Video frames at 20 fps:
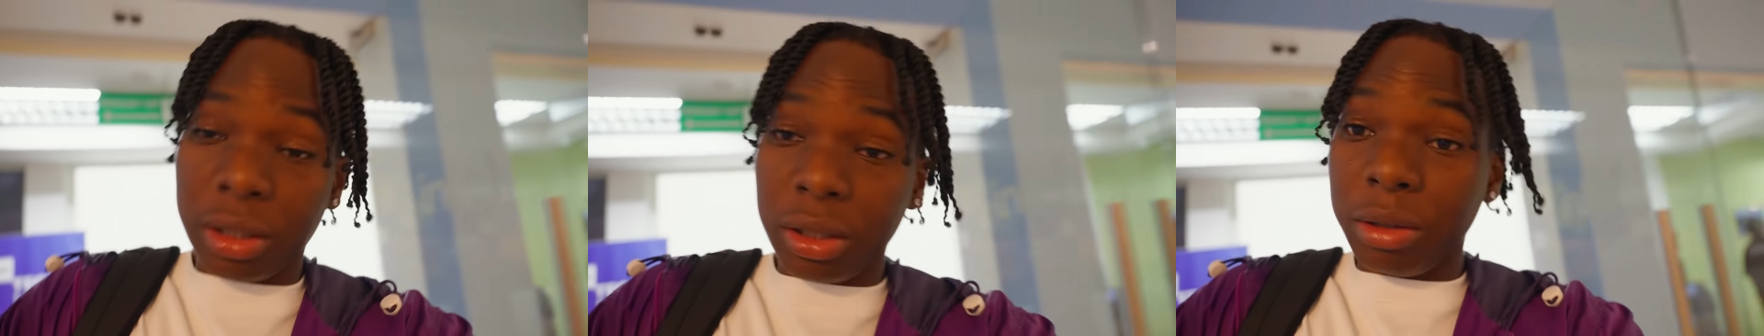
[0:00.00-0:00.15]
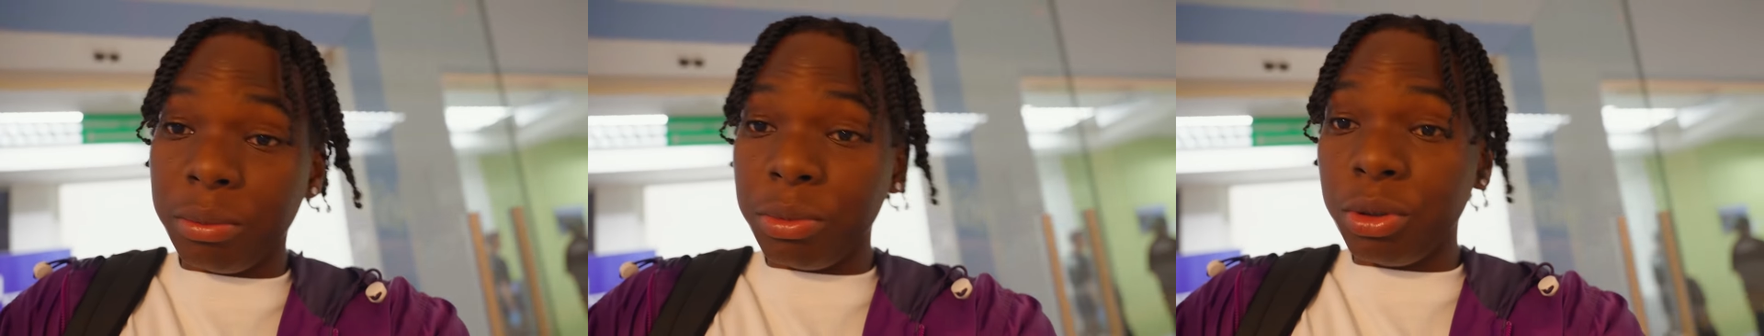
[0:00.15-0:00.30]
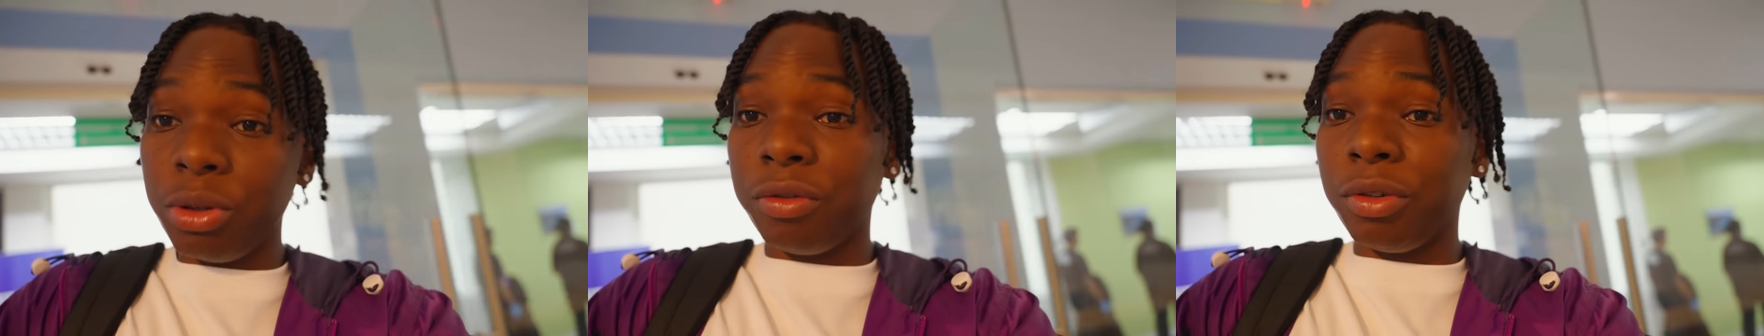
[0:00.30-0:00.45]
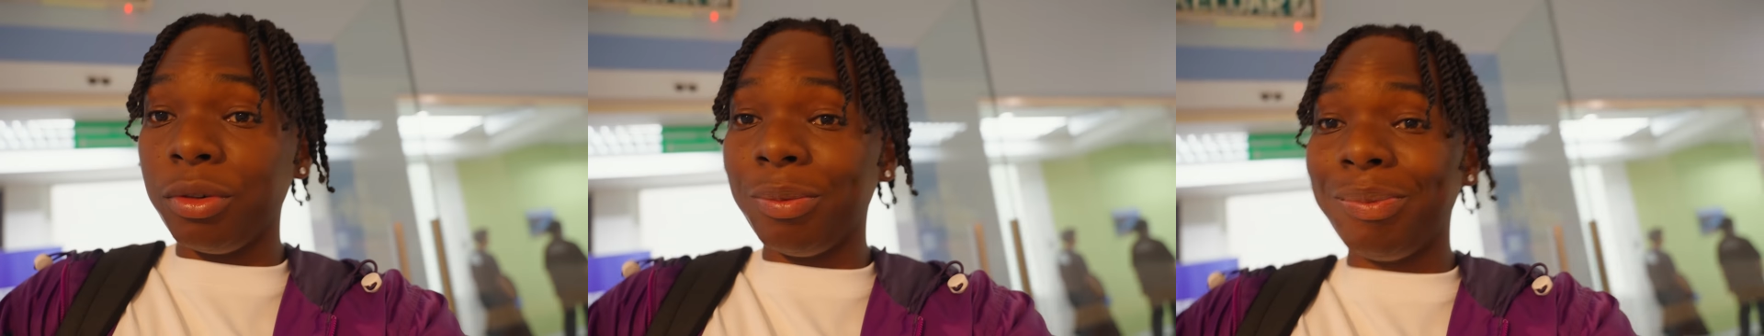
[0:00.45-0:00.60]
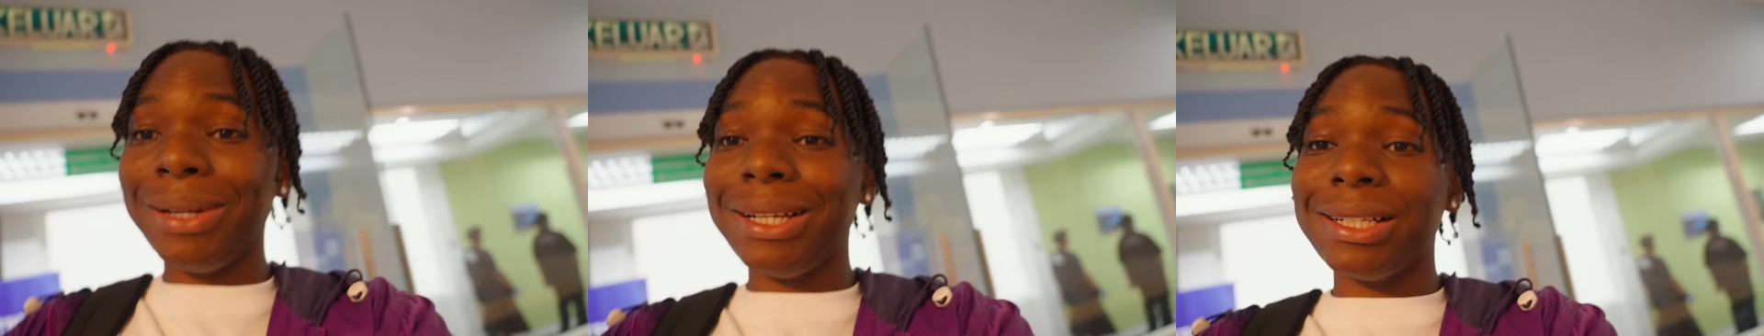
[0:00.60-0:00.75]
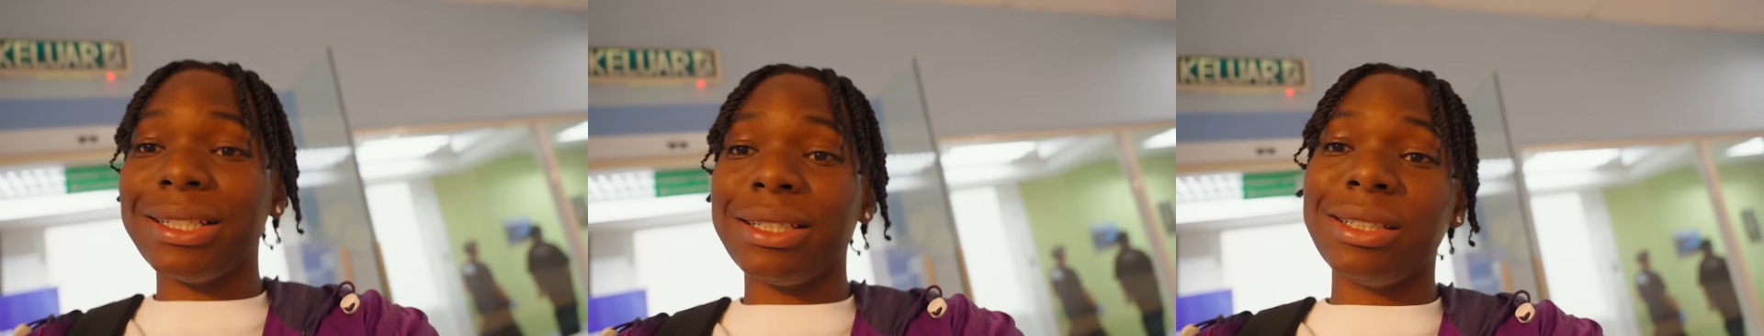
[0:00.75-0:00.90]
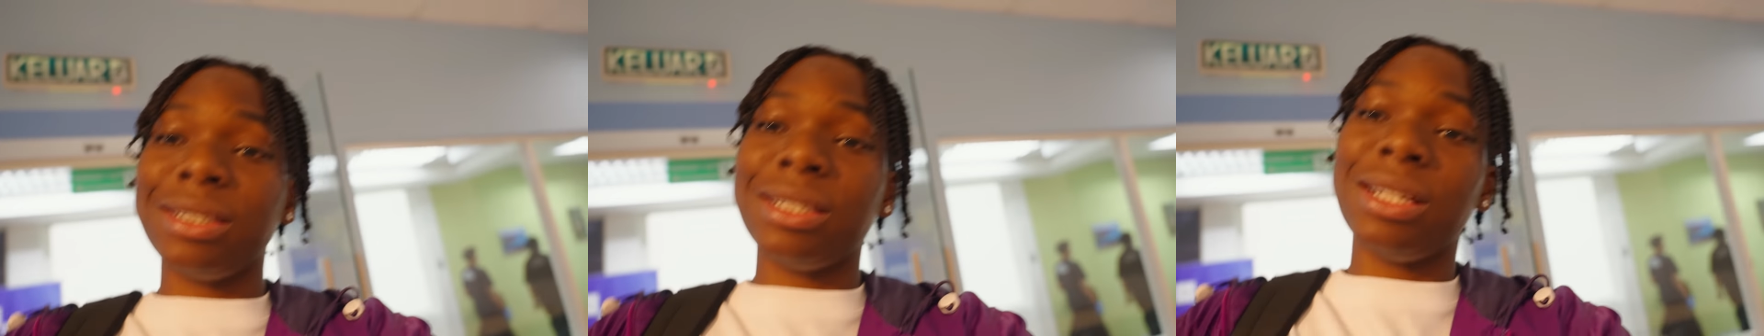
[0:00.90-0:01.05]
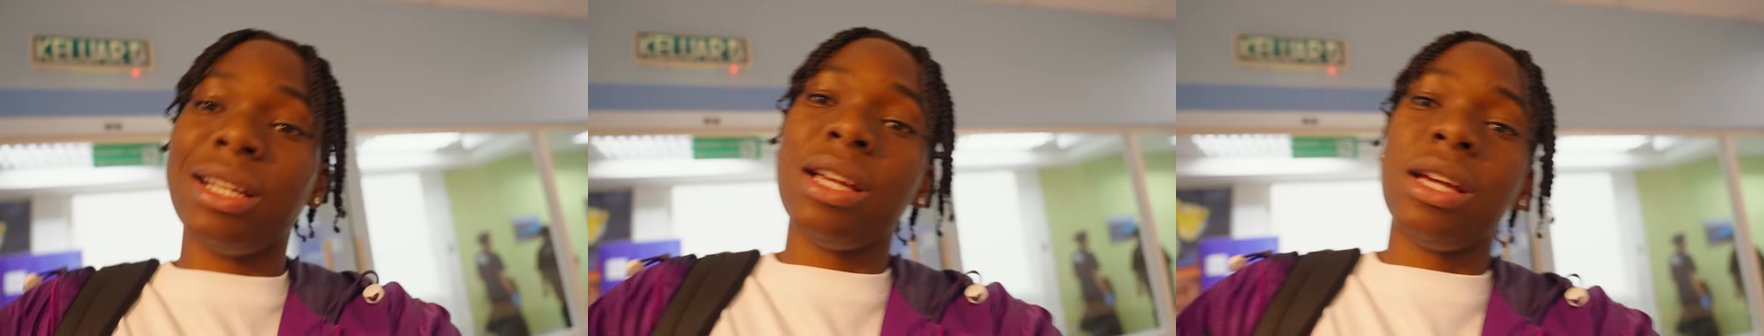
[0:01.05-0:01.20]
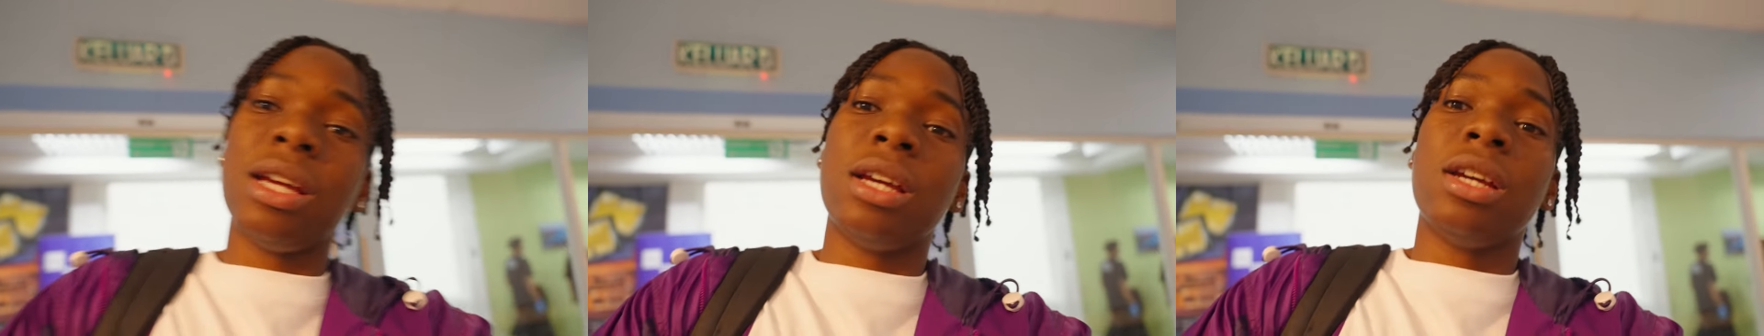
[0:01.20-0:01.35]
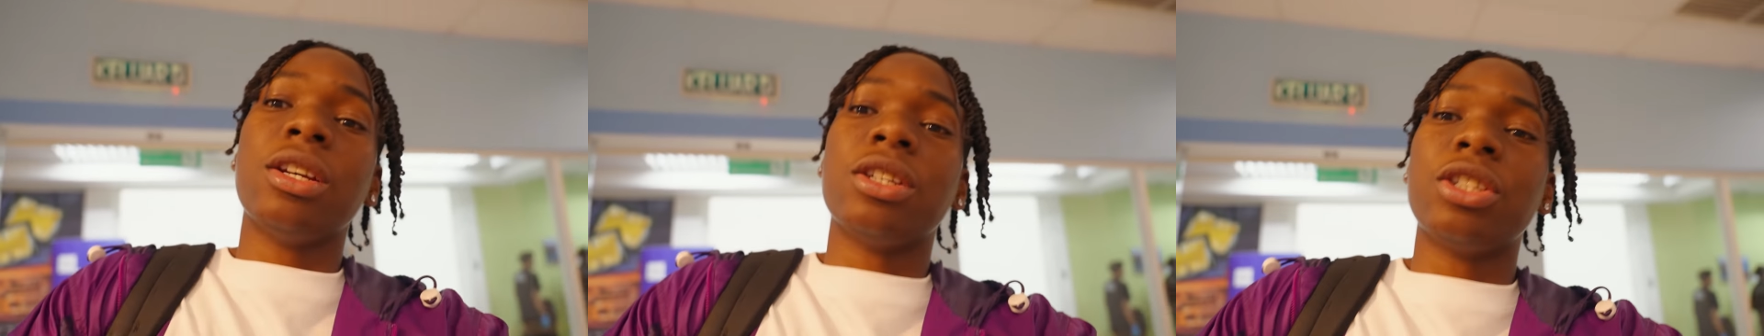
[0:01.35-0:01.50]
the beautiful places.
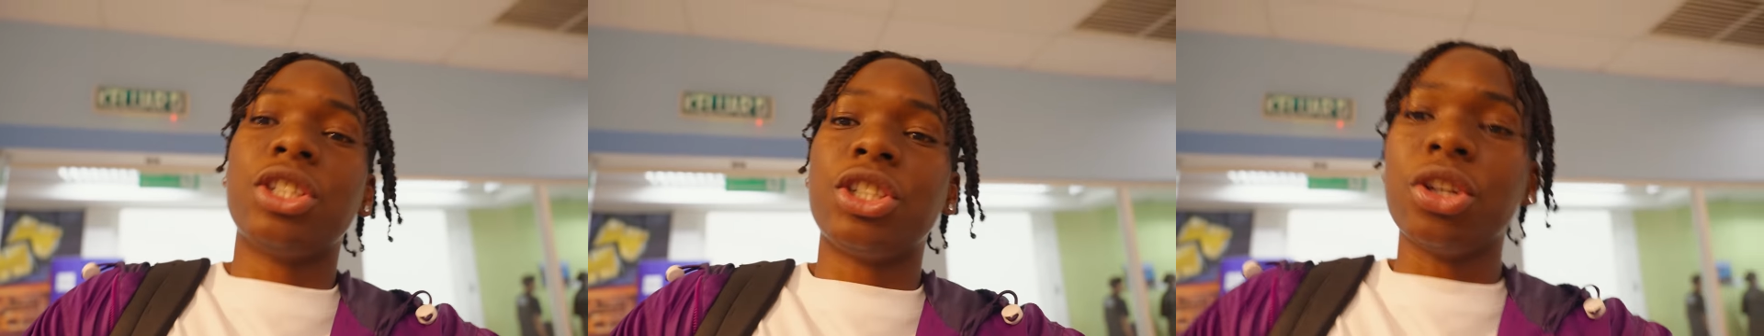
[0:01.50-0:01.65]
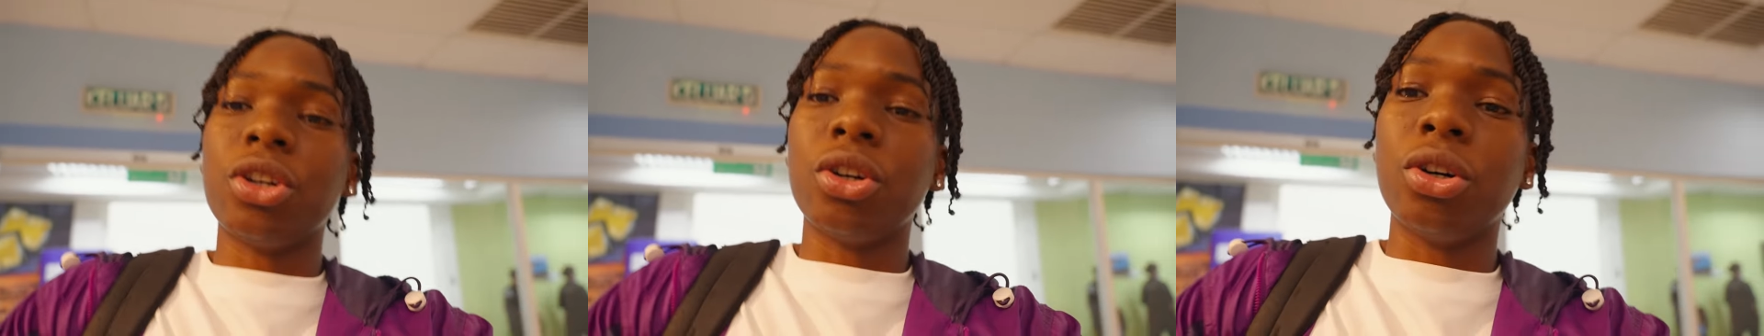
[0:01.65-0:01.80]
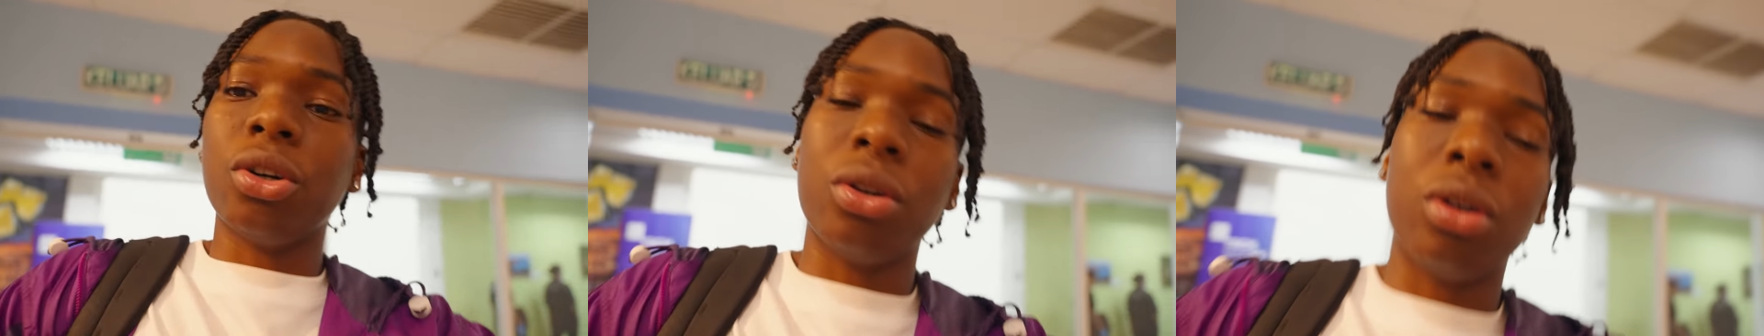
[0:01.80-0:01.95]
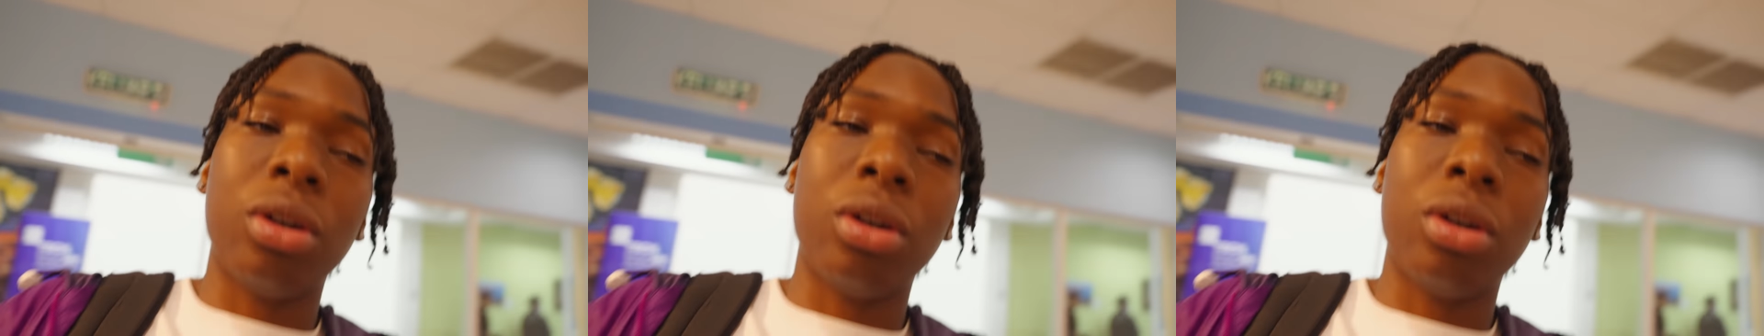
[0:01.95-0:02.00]
So